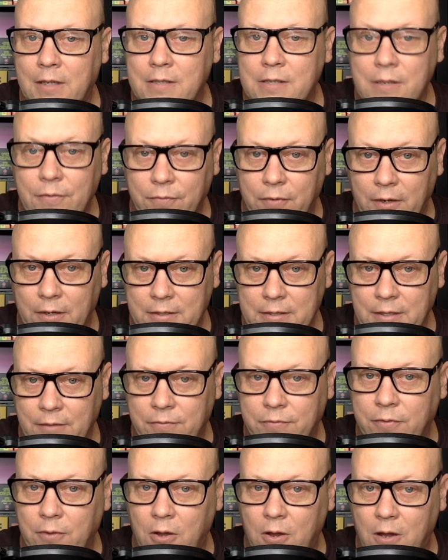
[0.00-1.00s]
different
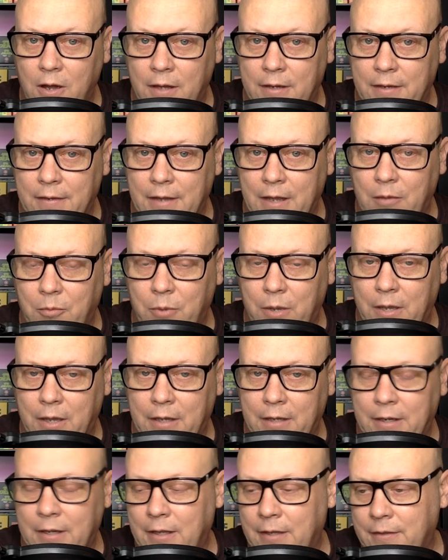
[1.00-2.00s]
and flawed in that
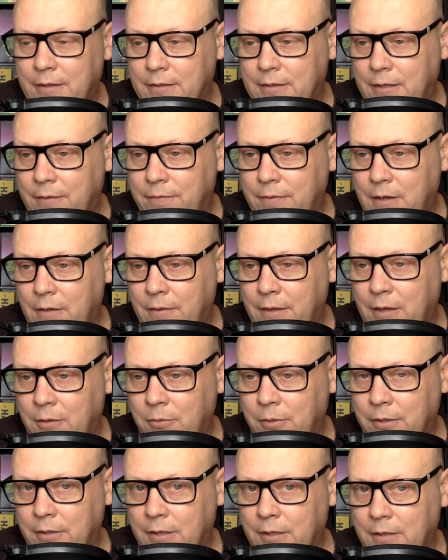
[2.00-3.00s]
way, and I, I think I found that
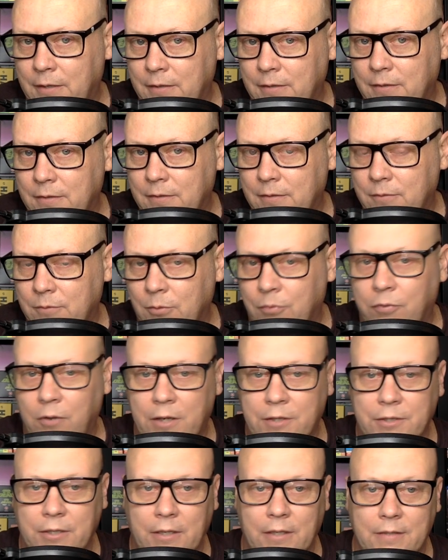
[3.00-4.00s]
really
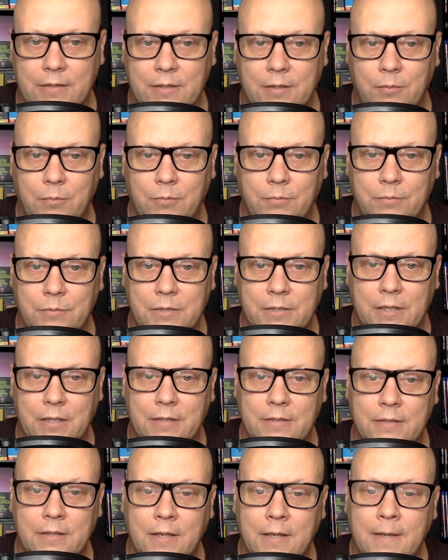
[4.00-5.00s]
refreshing in some
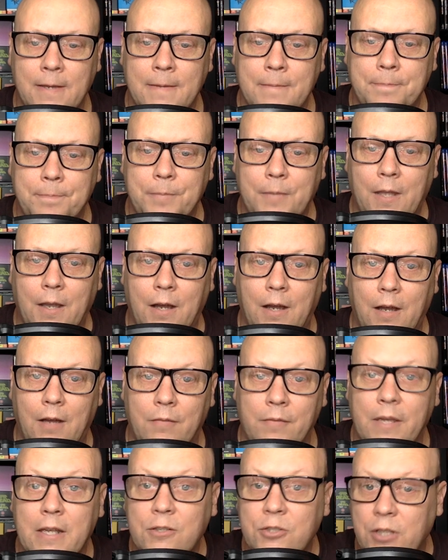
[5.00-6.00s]
sense. Uh,
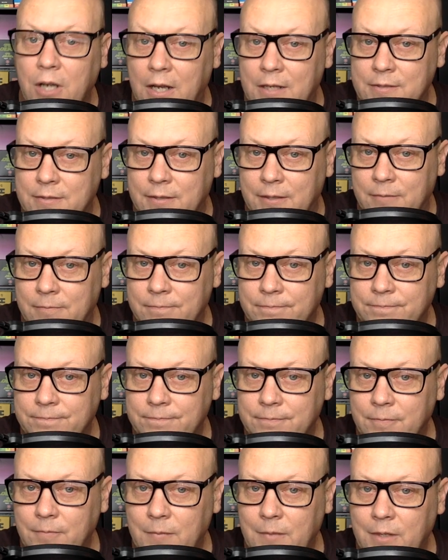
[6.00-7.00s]
Van Johnson,
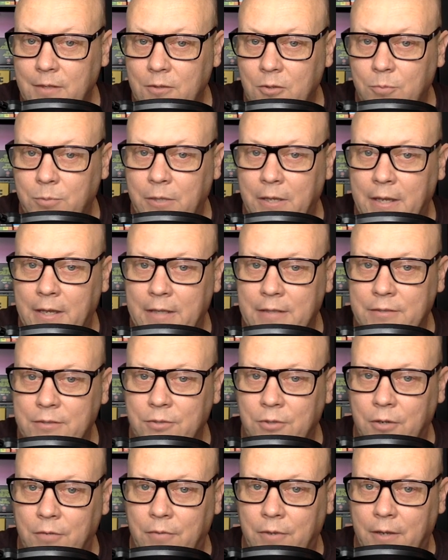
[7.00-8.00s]
who plays
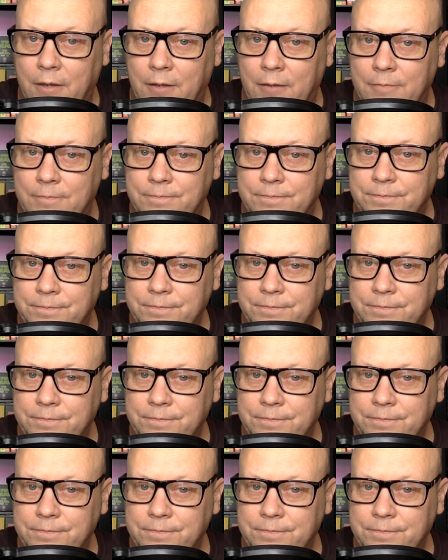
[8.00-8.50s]
sort of a